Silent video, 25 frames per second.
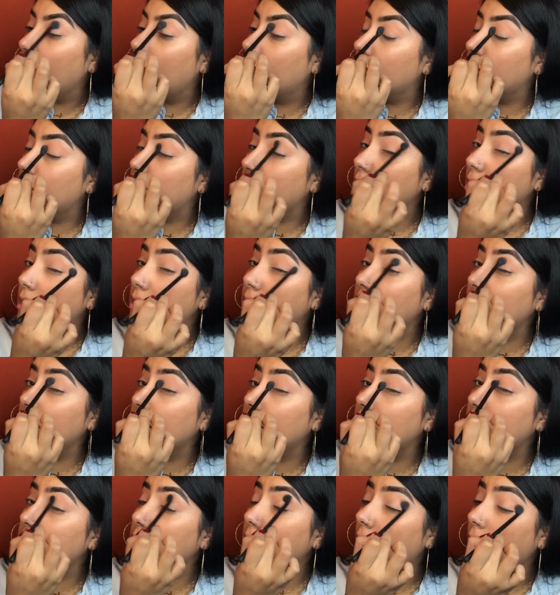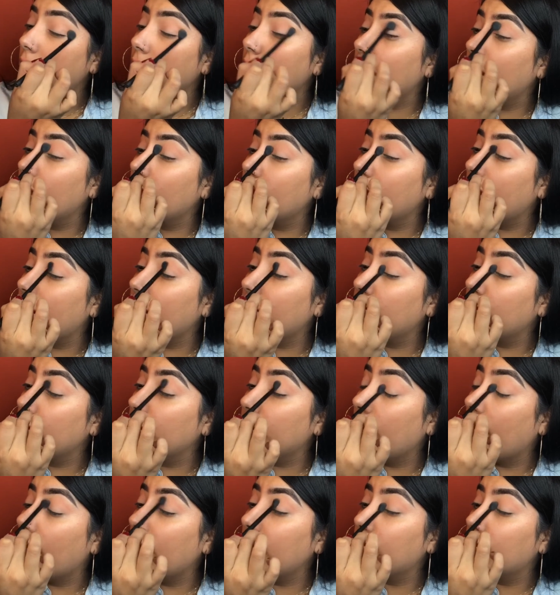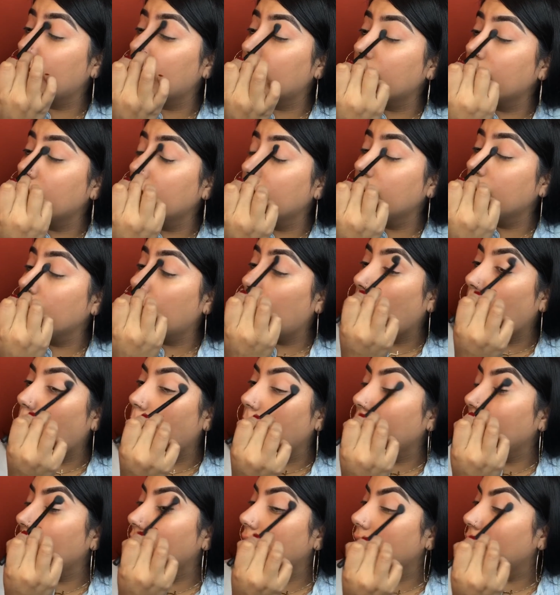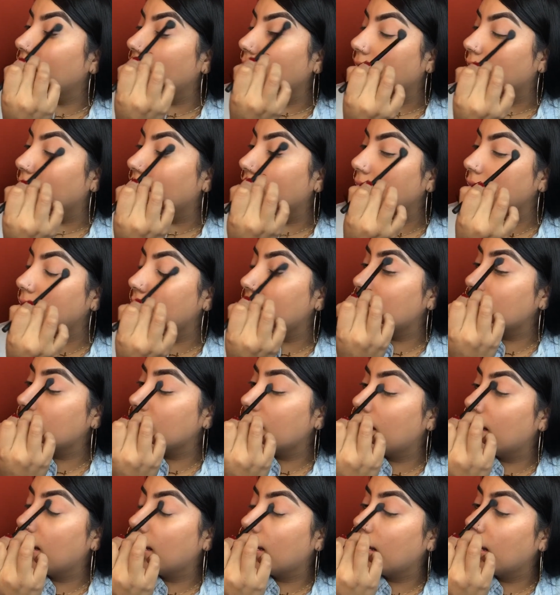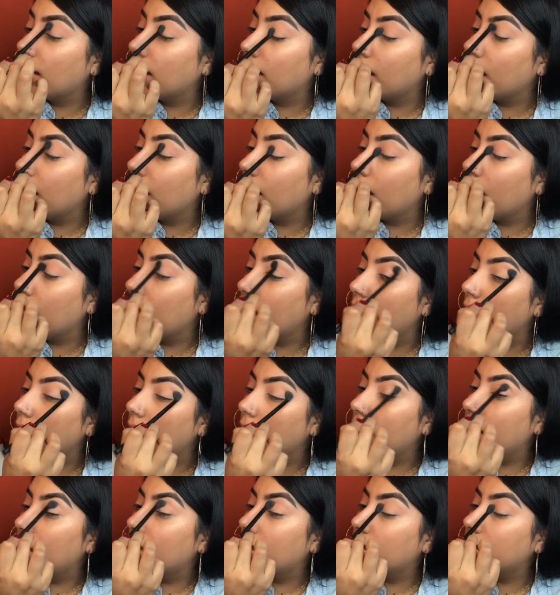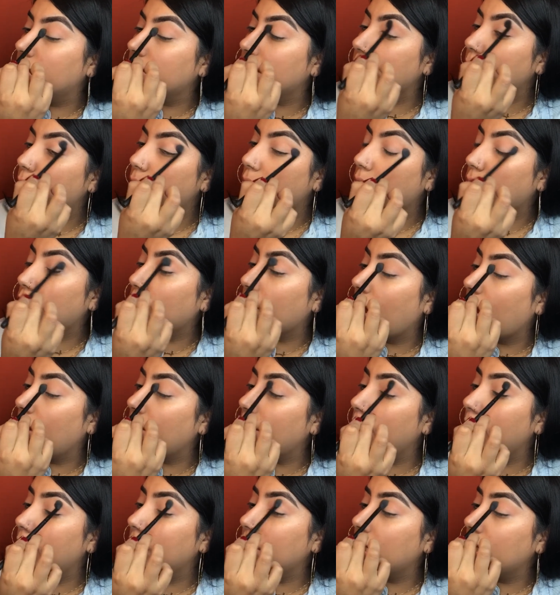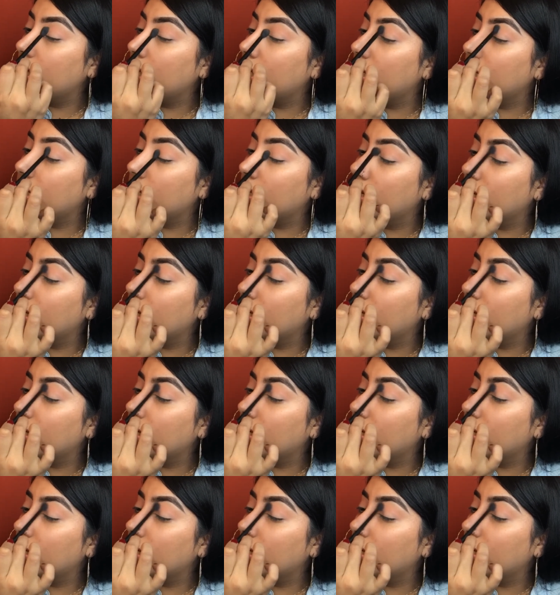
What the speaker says: She did say though that if you have really oily lids, this probably